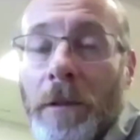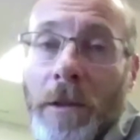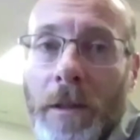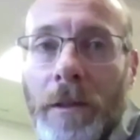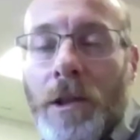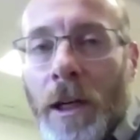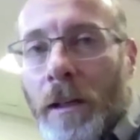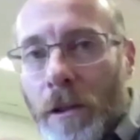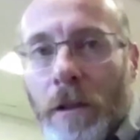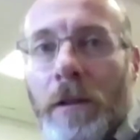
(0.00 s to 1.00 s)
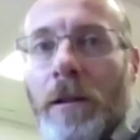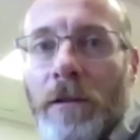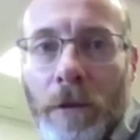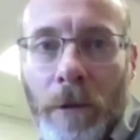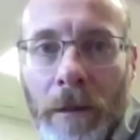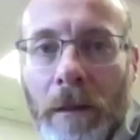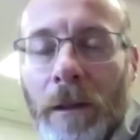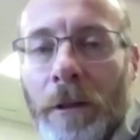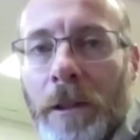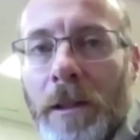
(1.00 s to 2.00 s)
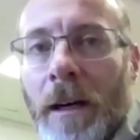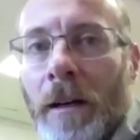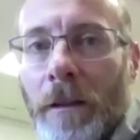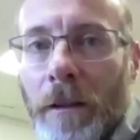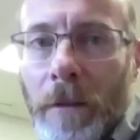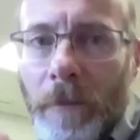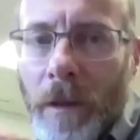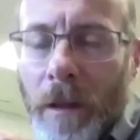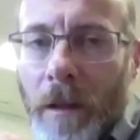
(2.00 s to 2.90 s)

there's a good chance you can avoid the low entirely.